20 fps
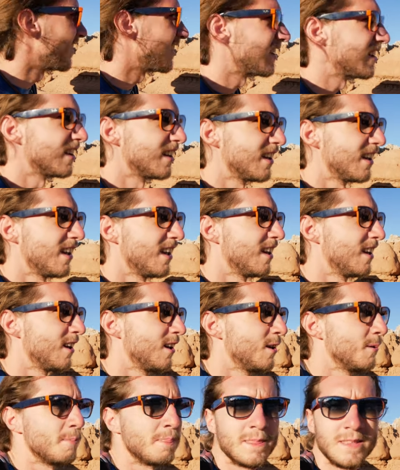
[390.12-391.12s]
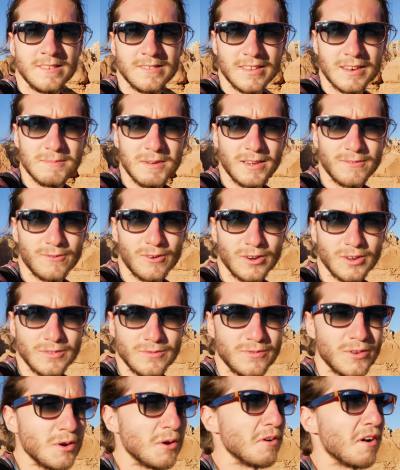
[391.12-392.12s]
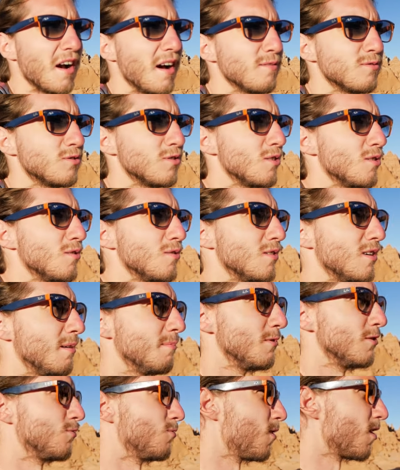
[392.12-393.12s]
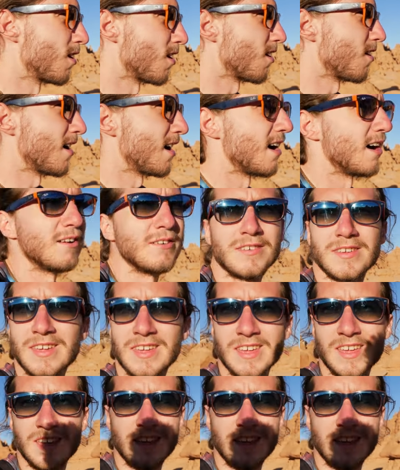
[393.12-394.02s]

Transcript: like is gonna make for a good photograph. So I'm just wandering around,